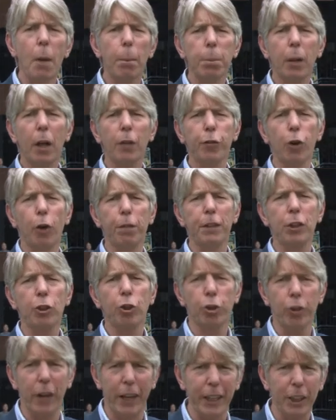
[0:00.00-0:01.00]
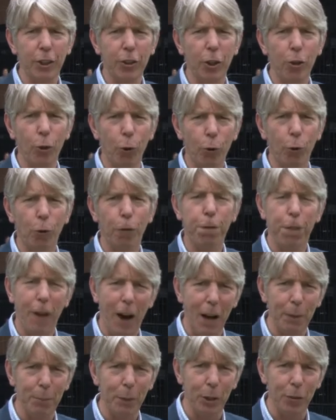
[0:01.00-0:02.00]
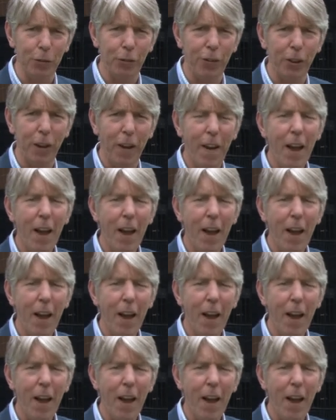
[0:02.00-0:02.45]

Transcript: plus offer training to local farmers.